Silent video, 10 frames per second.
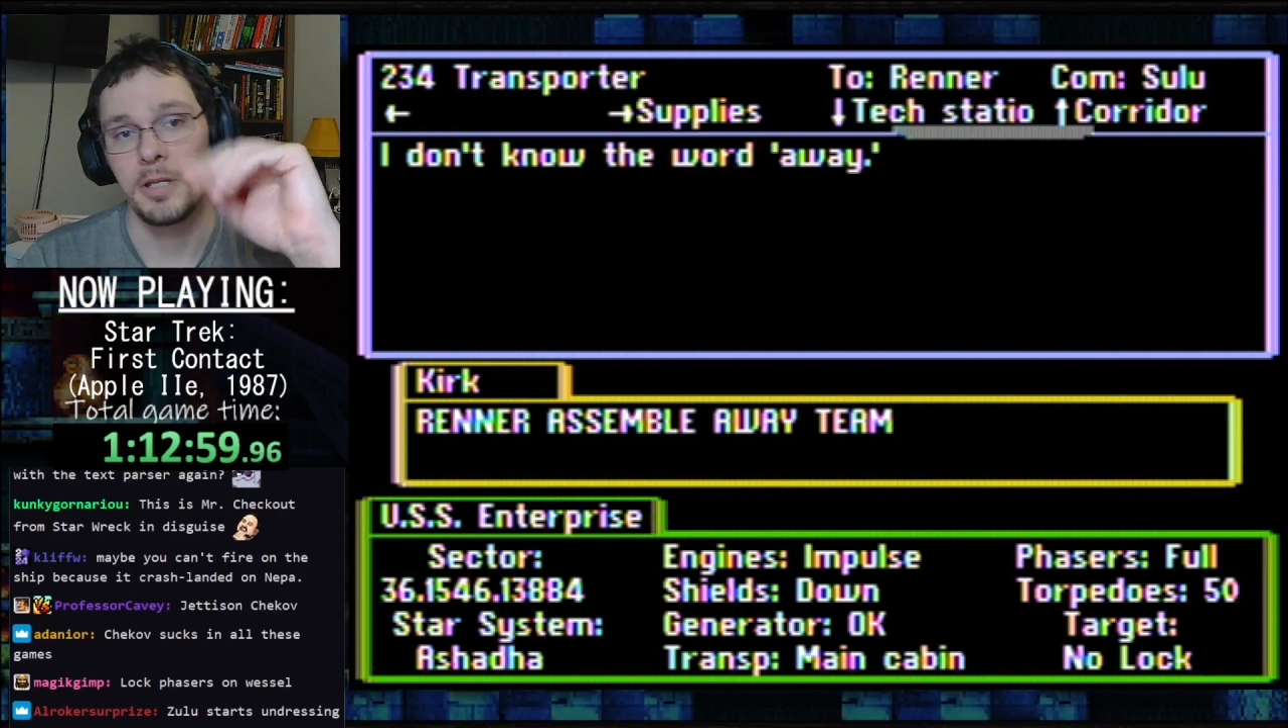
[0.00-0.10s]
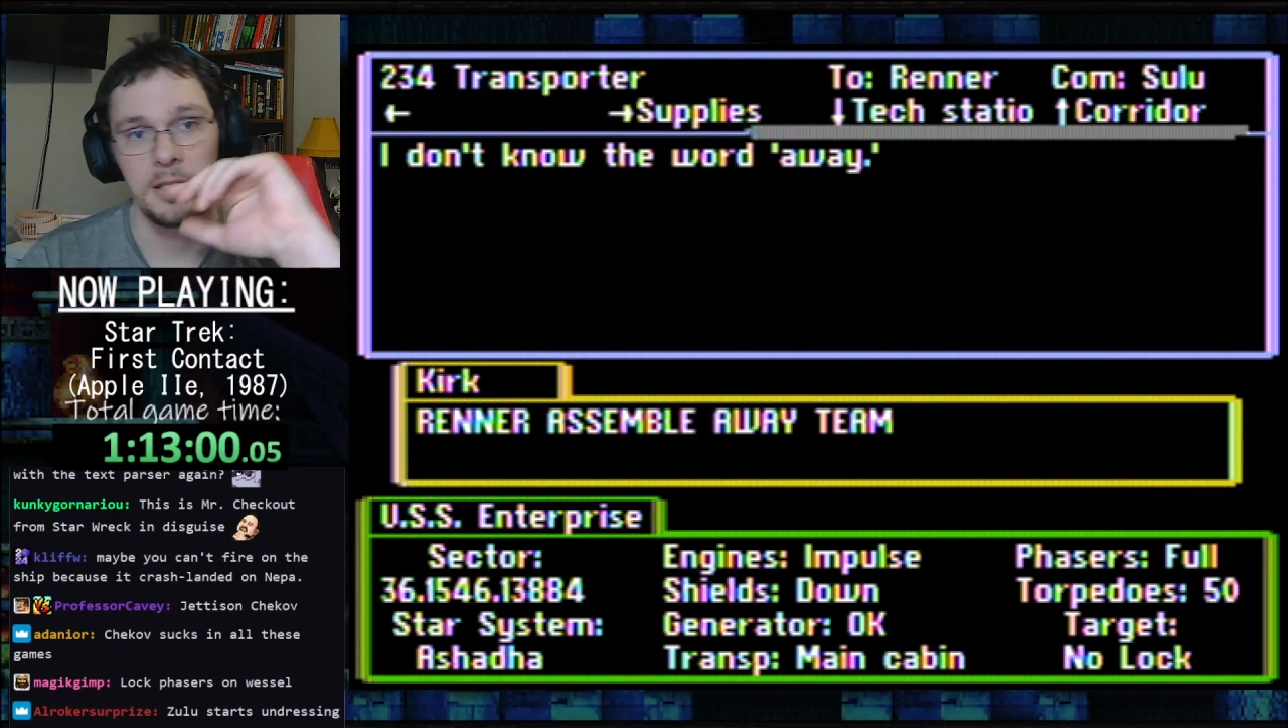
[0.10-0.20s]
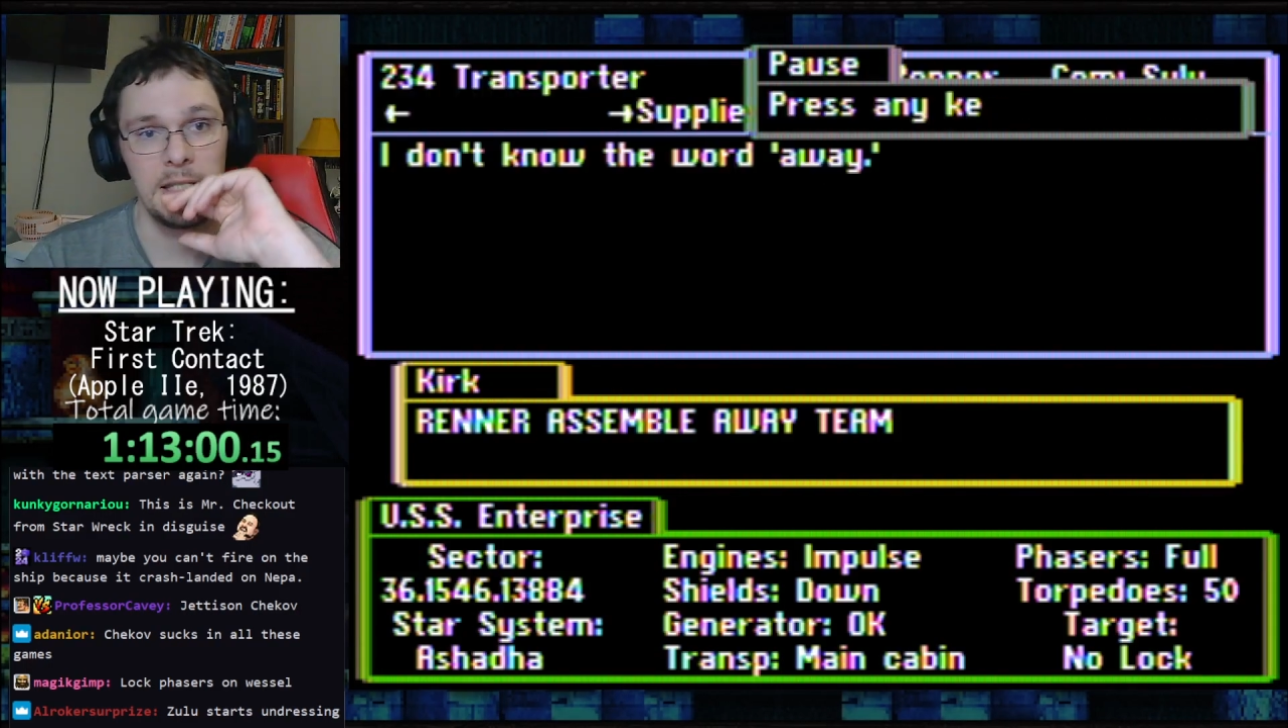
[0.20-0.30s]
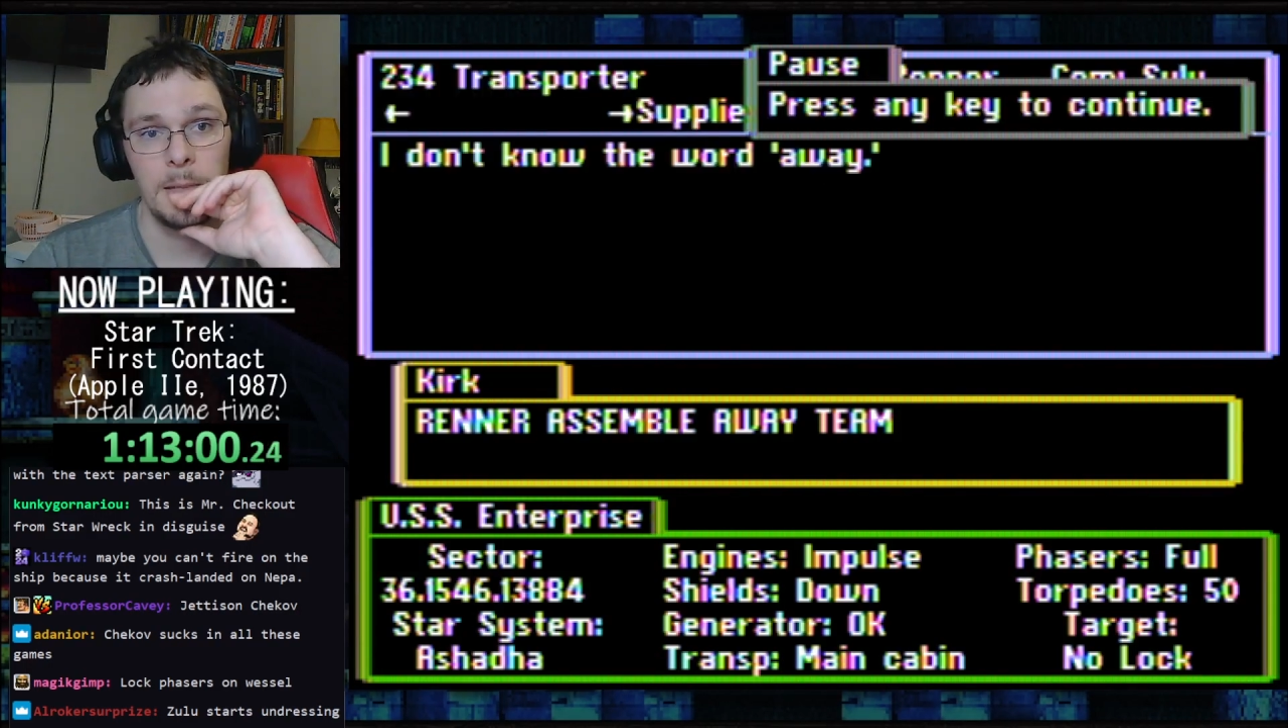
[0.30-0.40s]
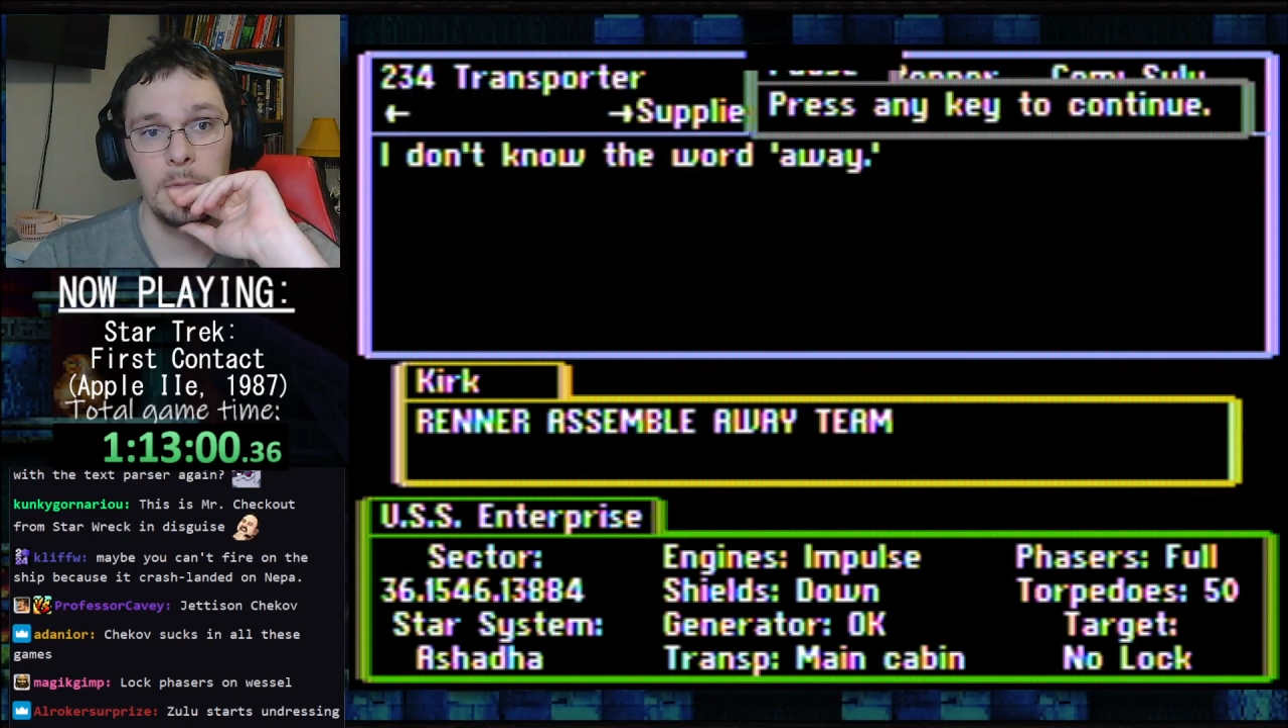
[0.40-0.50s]

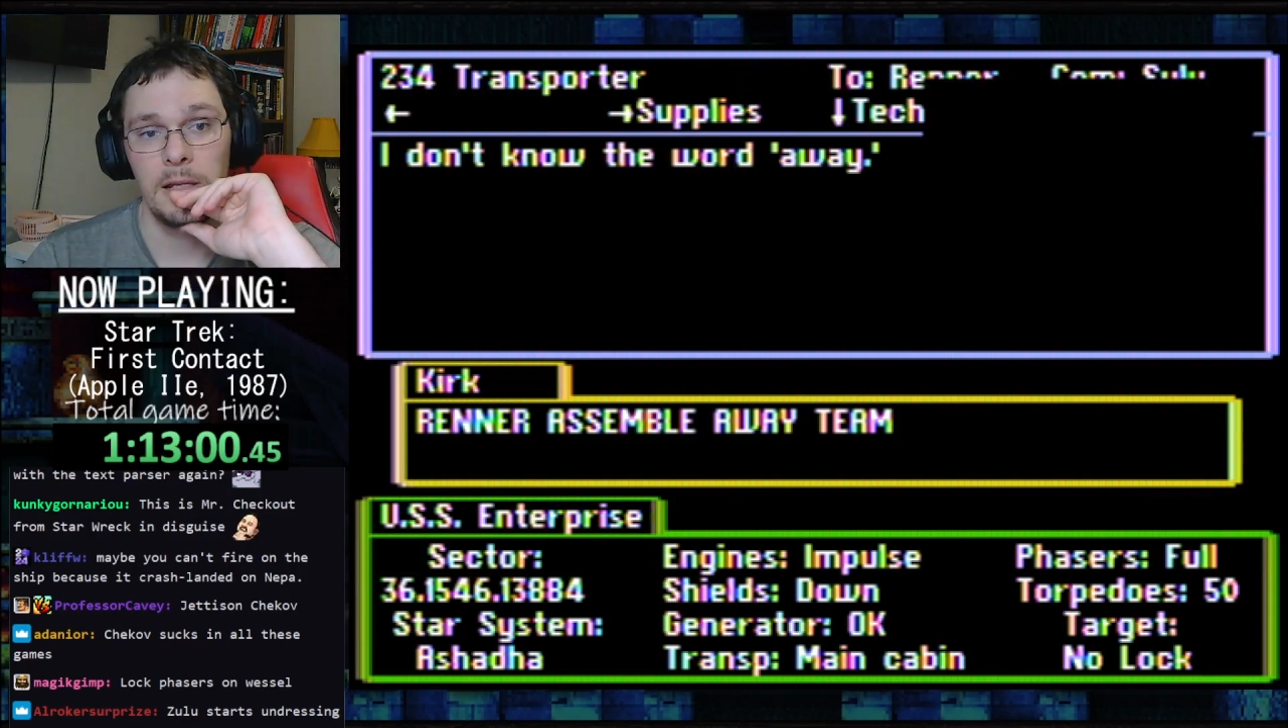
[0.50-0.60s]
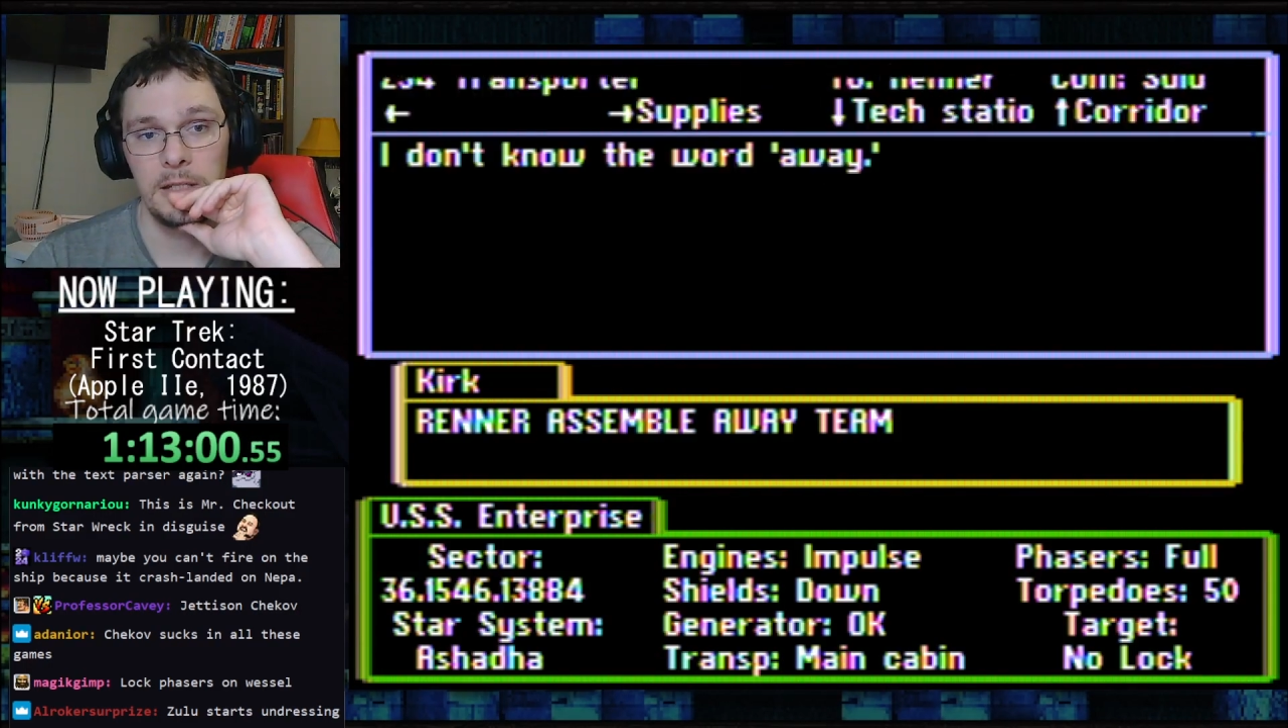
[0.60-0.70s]
assemble.